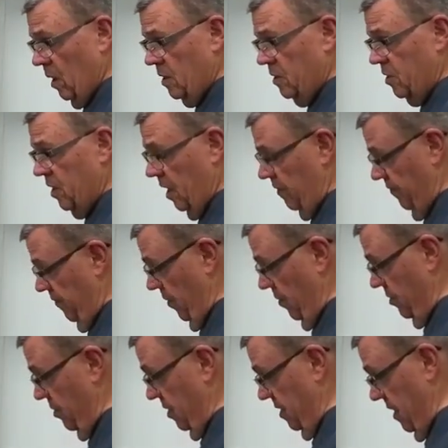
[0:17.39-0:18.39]
six
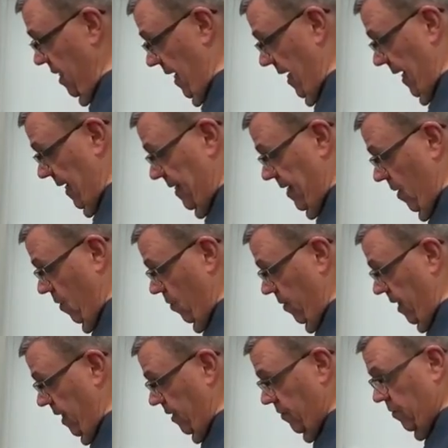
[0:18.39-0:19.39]
verses that I
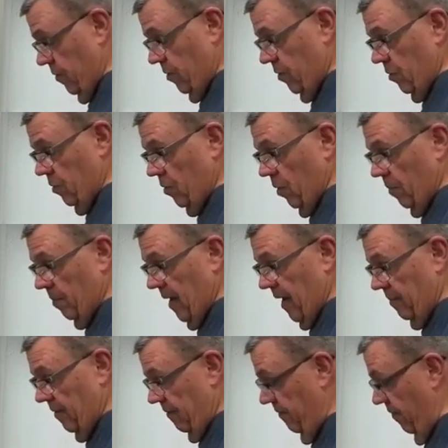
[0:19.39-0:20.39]
don't get through, or
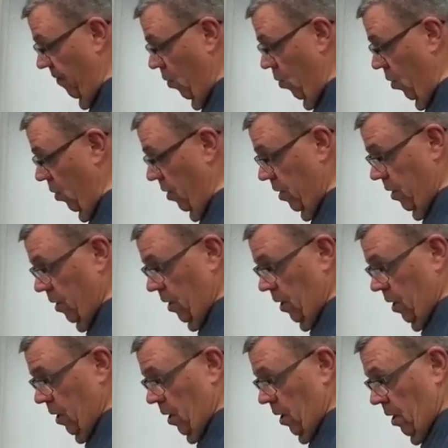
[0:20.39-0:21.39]
maybe four,
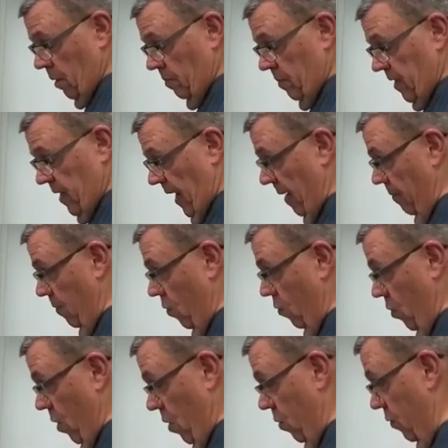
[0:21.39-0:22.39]
but I'm going
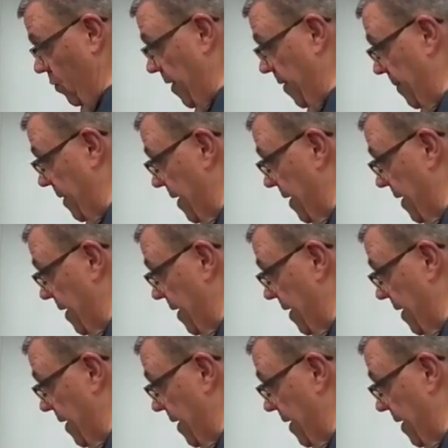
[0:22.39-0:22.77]
to roll them